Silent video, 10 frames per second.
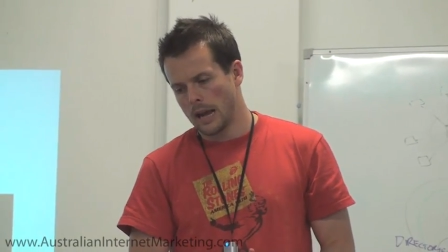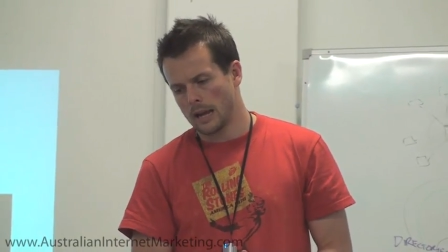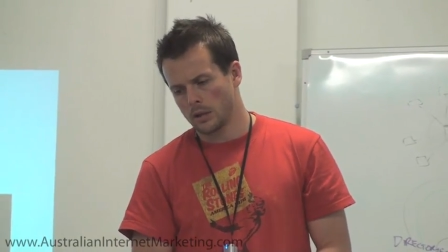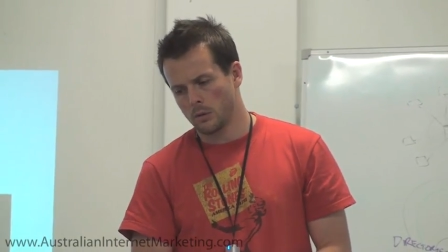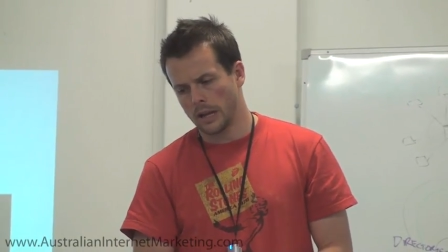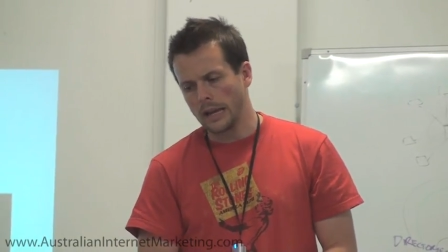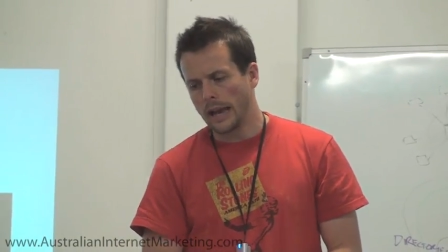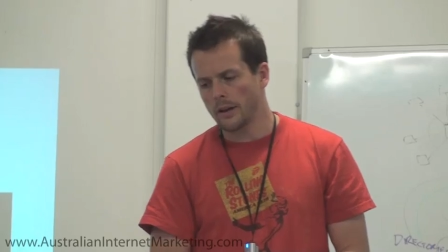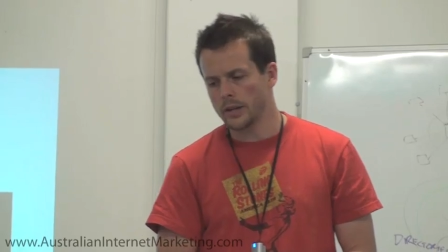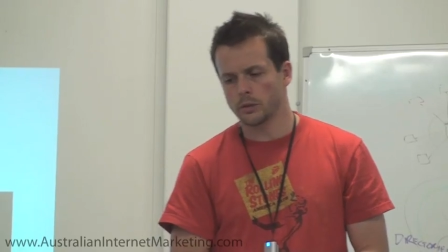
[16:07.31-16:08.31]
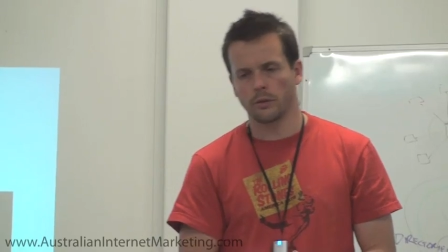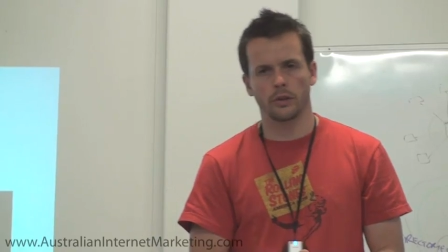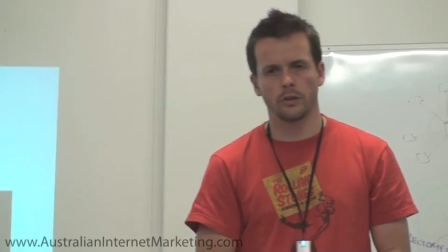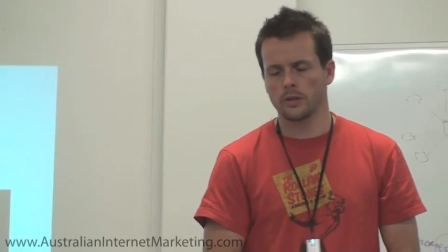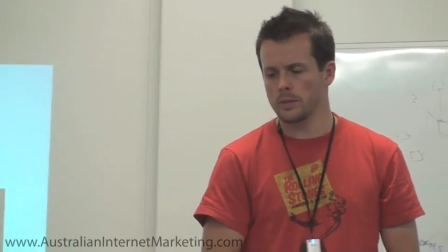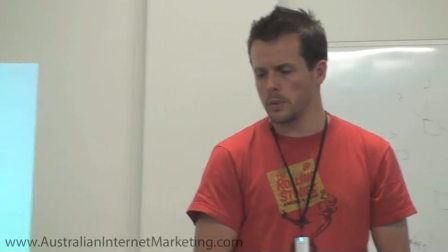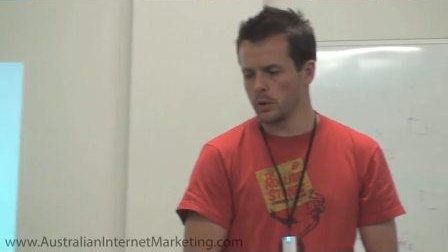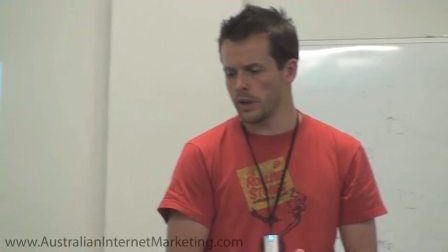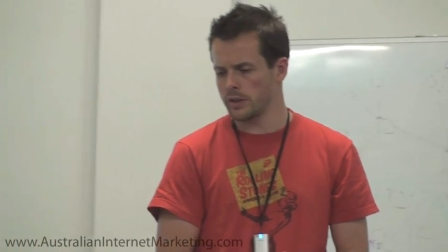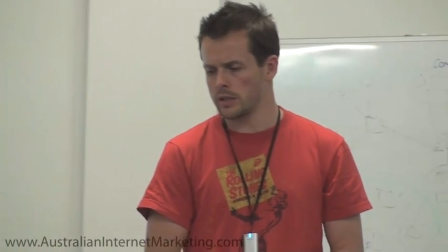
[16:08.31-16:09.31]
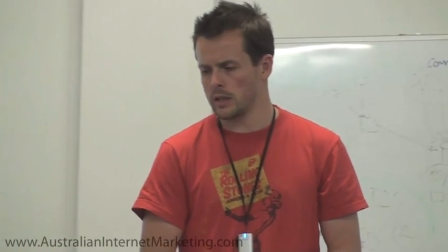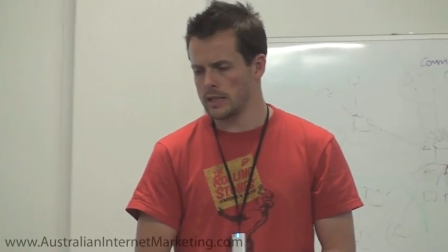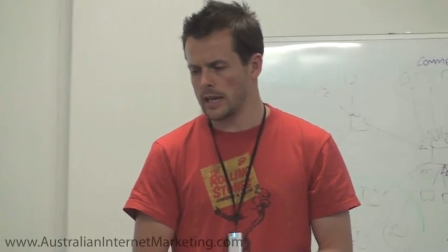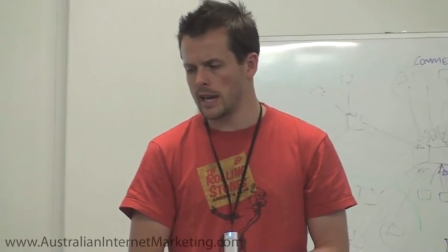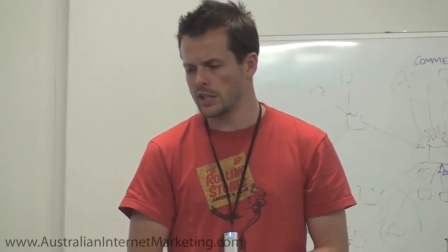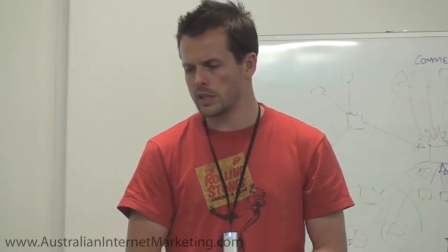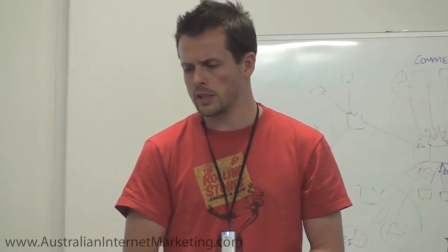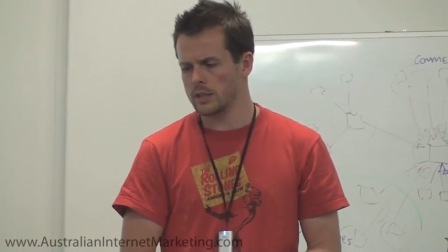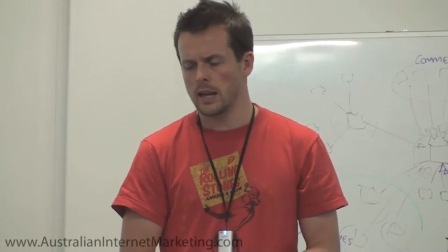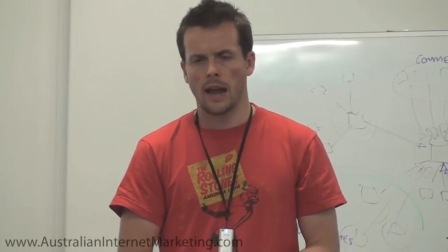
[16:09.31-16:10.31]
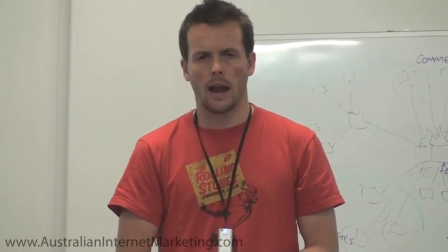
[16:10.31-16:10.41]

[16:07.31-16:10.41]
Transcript: Uh, you want to encourage reviews, build those citations,